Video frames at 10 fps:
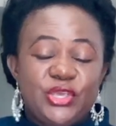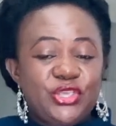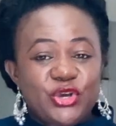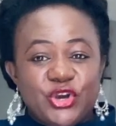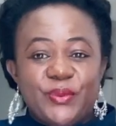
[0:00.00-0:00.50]

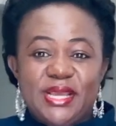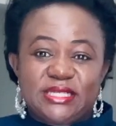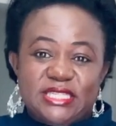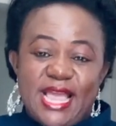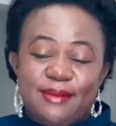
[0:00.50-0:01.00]
you
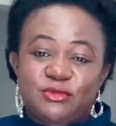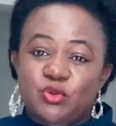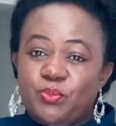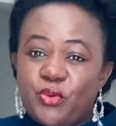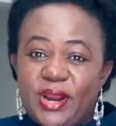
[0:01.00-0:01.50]
create time to
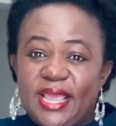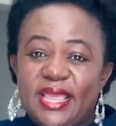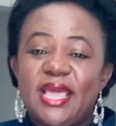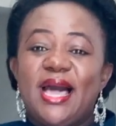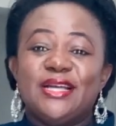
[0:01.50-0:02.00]

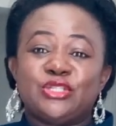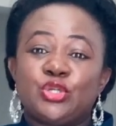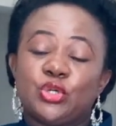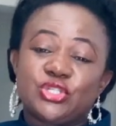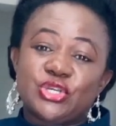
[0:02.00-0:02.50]
pray and
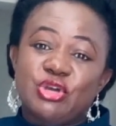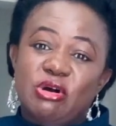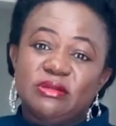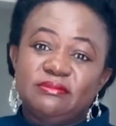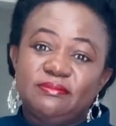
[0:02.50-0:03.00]
talk to
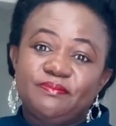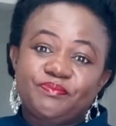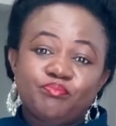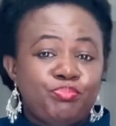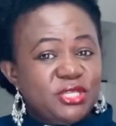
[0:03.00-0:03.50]
God.
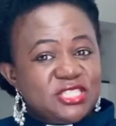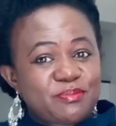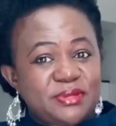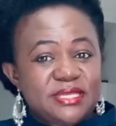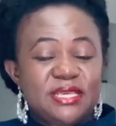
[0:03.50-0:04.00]

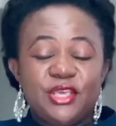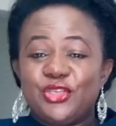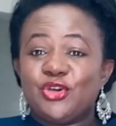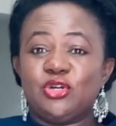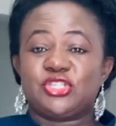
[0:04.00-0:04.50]
Possibly,
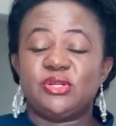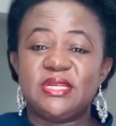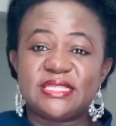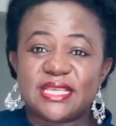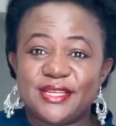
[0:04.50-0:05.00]
you're also
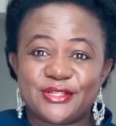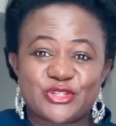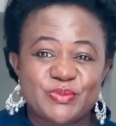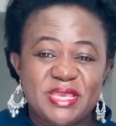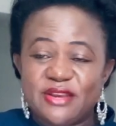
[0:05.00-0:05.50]
listening to
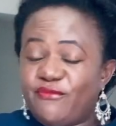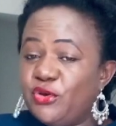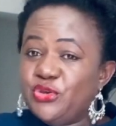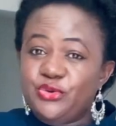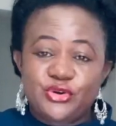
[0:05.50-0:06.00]
me and for
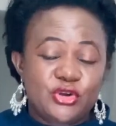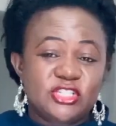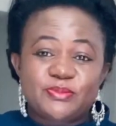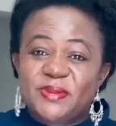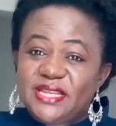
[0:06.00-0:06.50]
you do
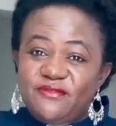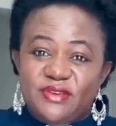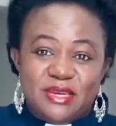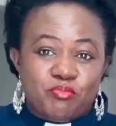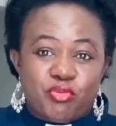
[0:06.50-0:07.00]
not believe
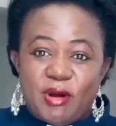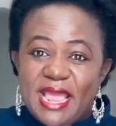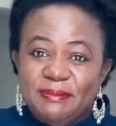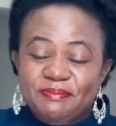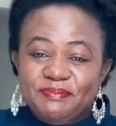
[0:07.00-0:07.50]
in
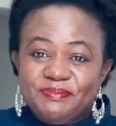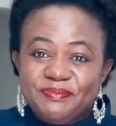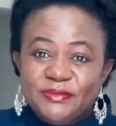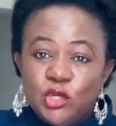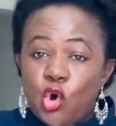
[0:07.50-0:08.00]
prayer.
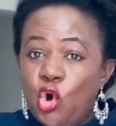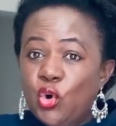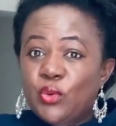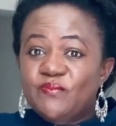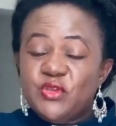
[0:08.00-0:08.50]

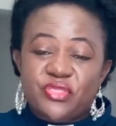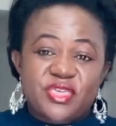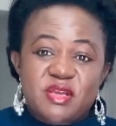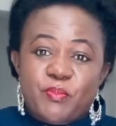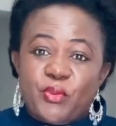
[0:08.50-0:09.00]
Or you
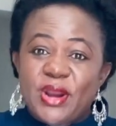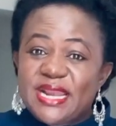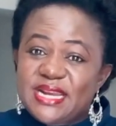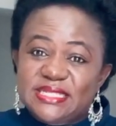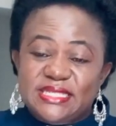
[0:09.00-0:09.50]
think prayer
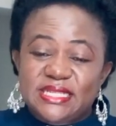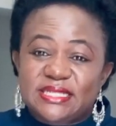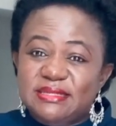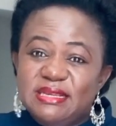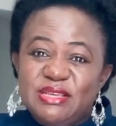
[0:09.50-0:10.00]

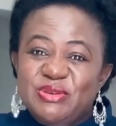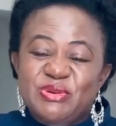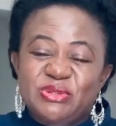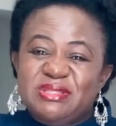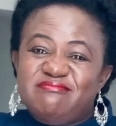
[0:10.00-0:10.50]
doesn't, you
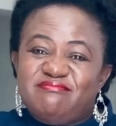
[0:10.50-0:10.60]
know,